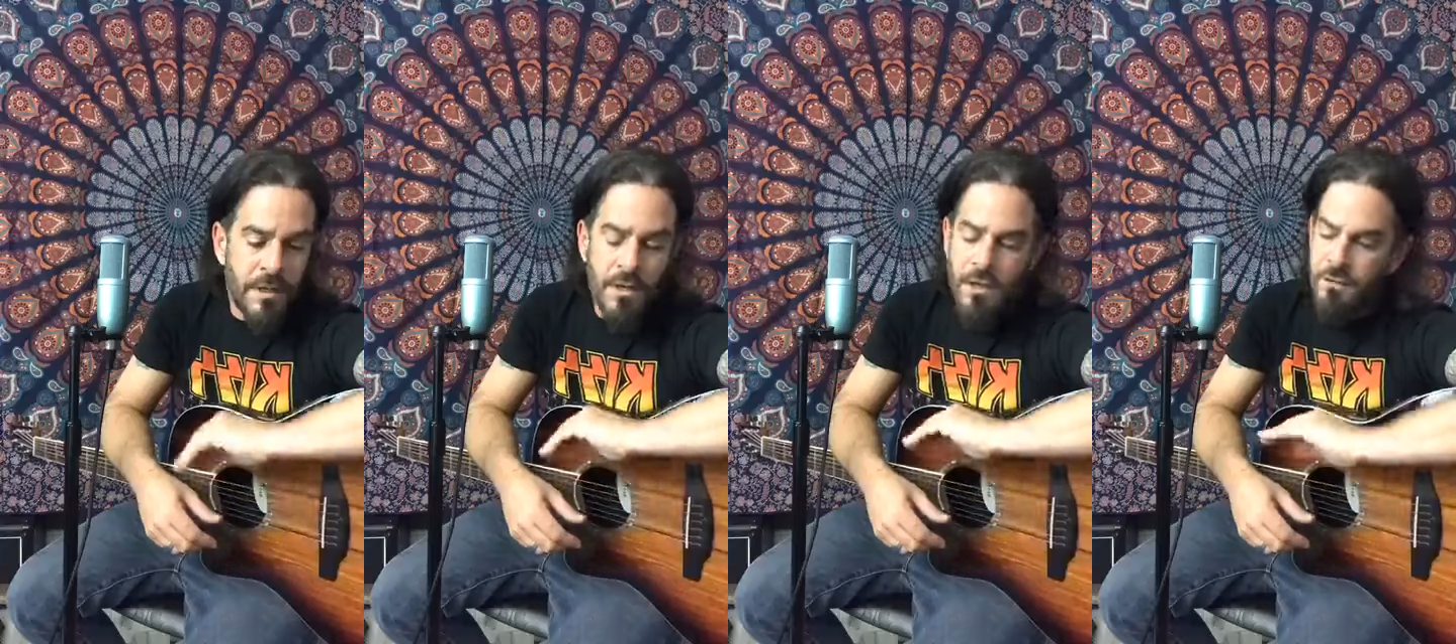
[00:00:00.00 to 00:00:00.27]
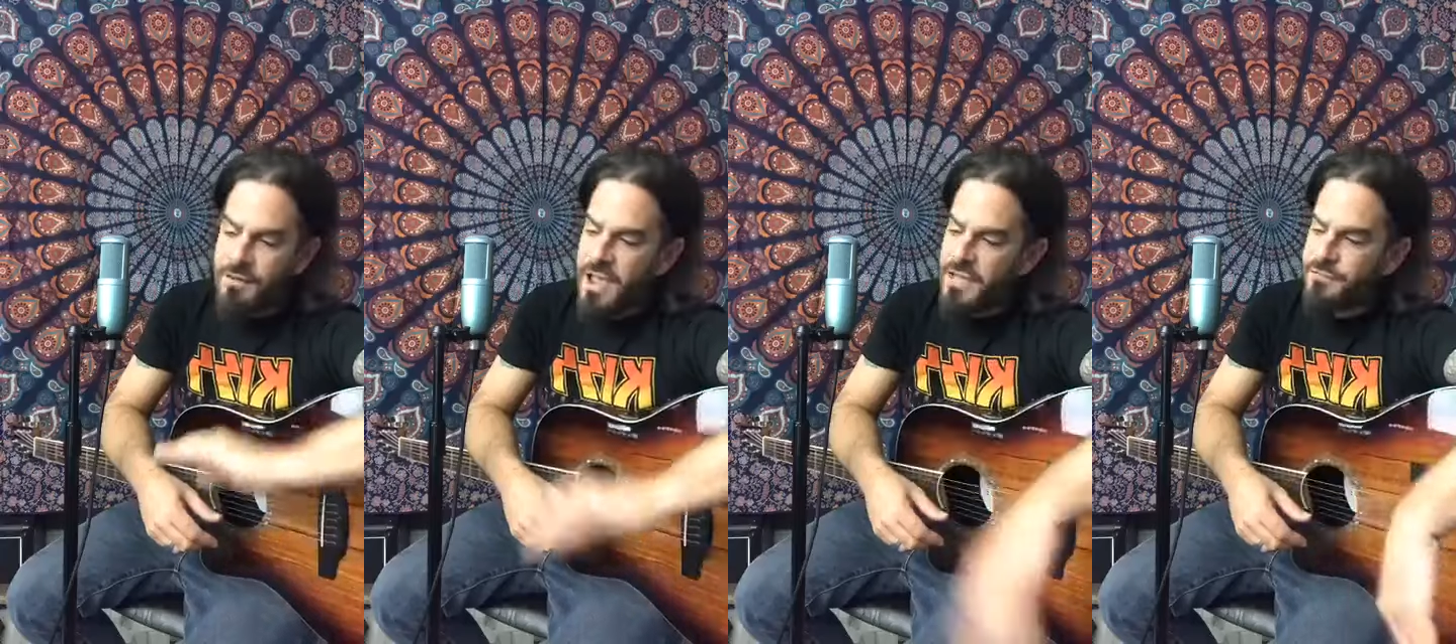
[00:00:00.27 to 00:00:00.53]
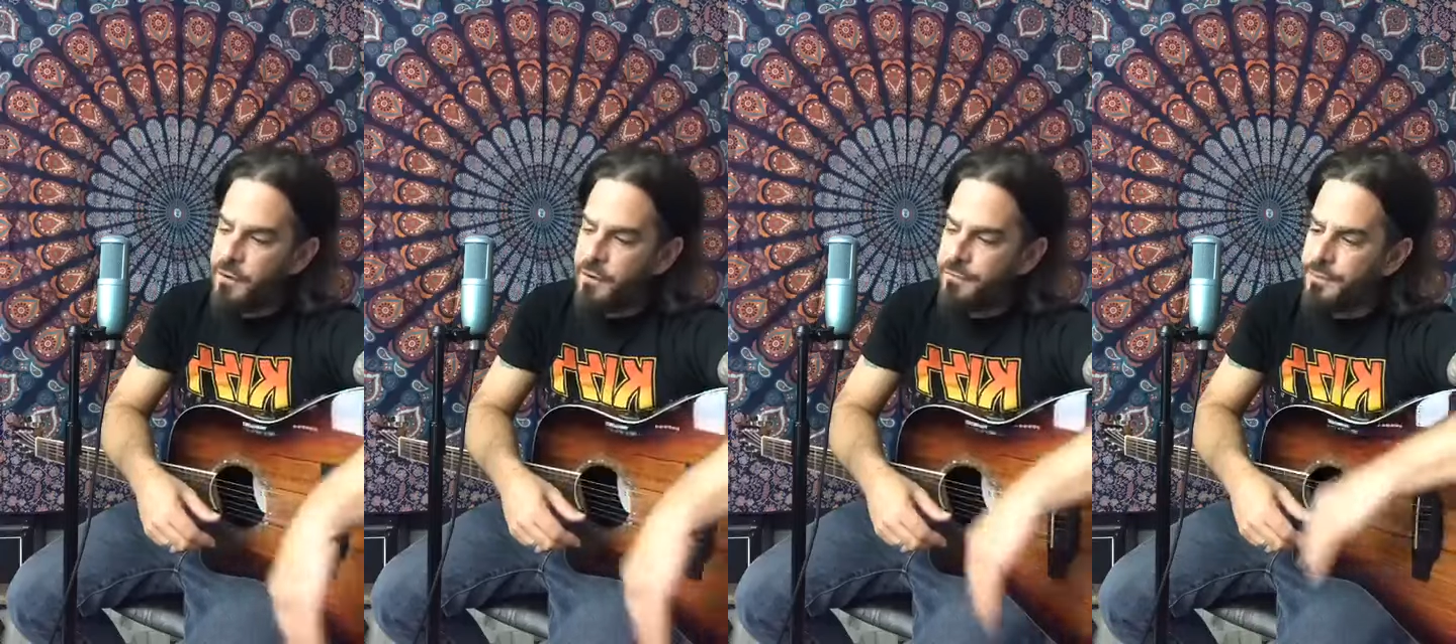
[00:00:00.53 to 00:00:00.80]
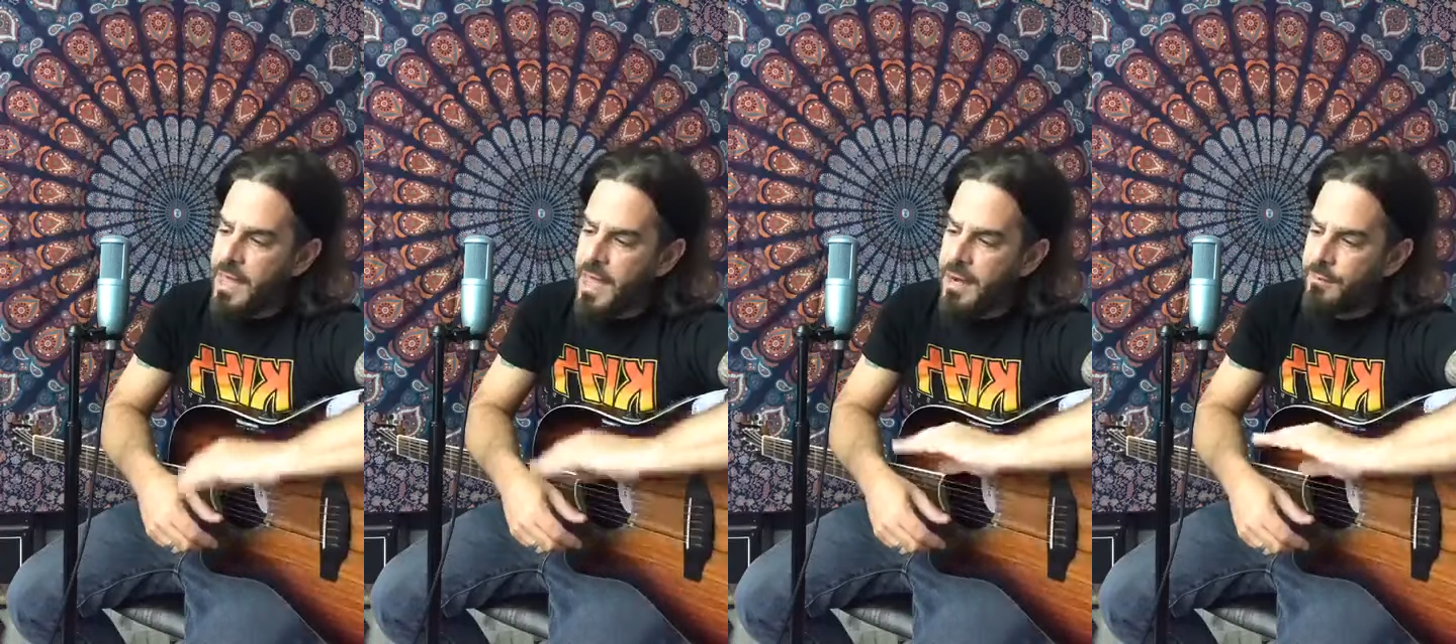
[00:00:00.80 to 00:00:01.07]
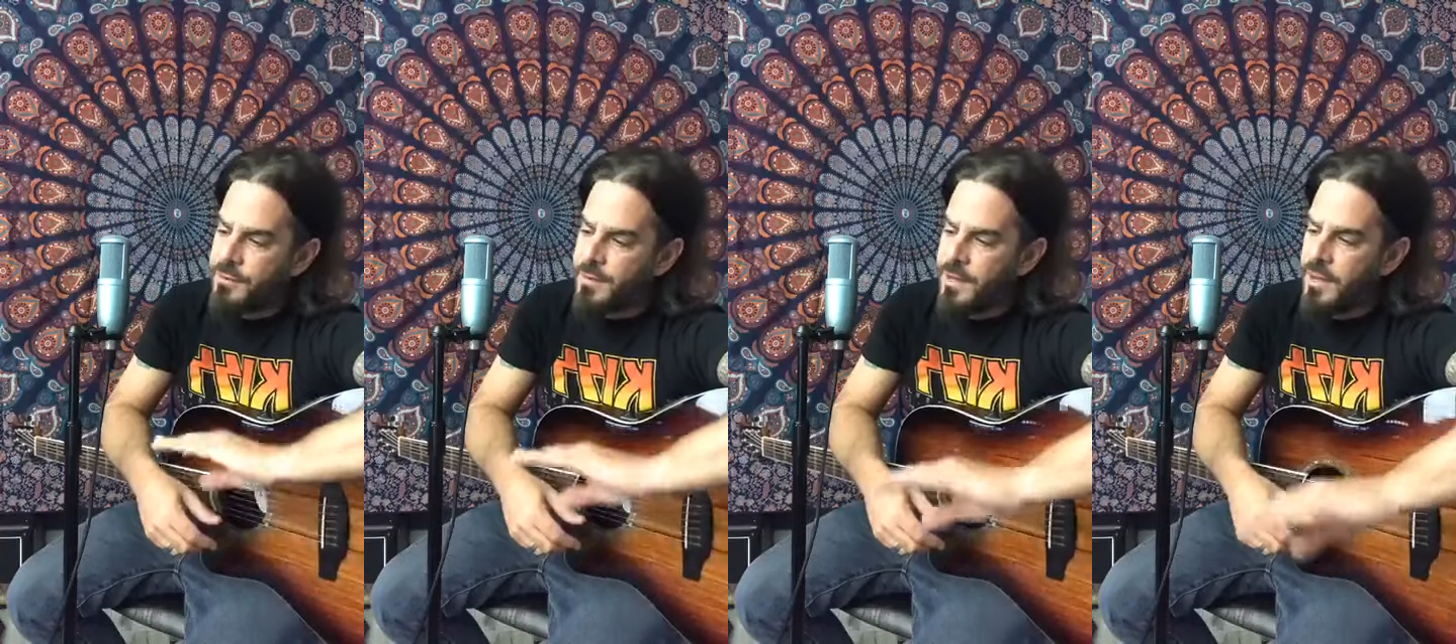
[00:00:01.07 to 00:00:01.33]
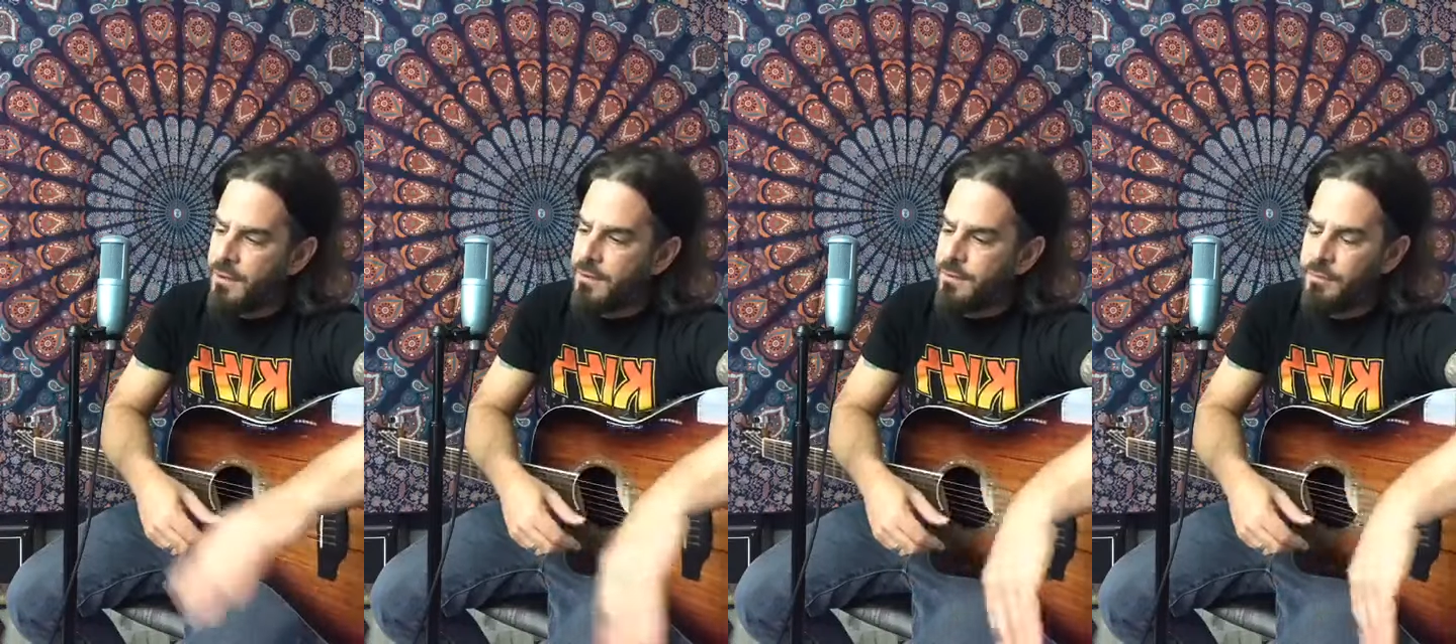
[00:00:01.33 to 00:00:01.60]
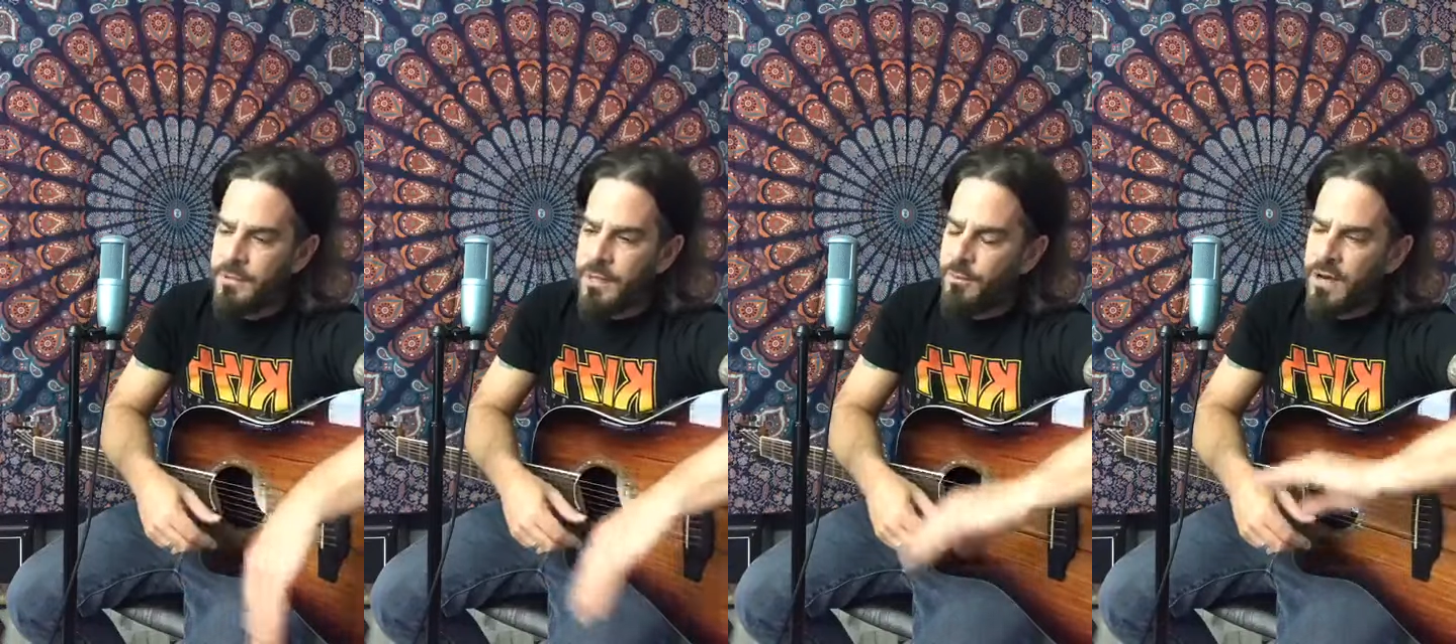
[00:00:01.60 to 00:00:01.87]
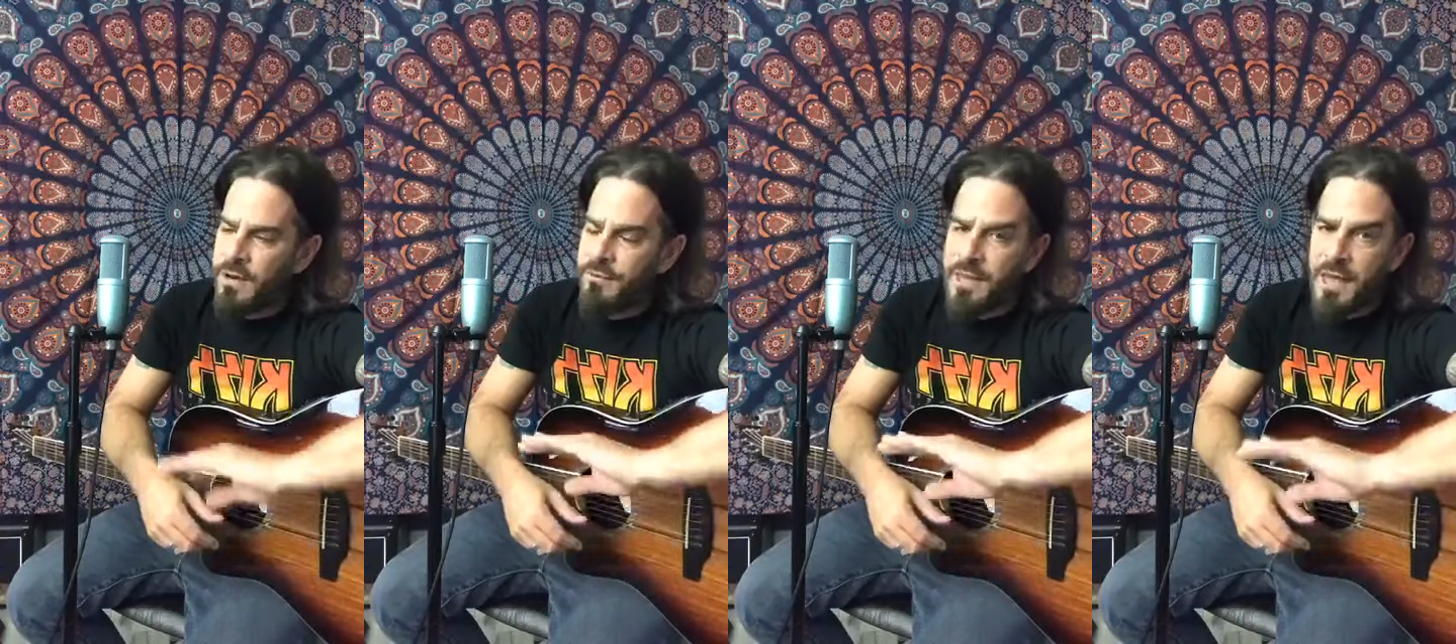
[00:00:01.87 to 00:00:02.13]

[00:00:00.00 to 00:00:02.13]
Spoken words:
Fast forward for that, whatever,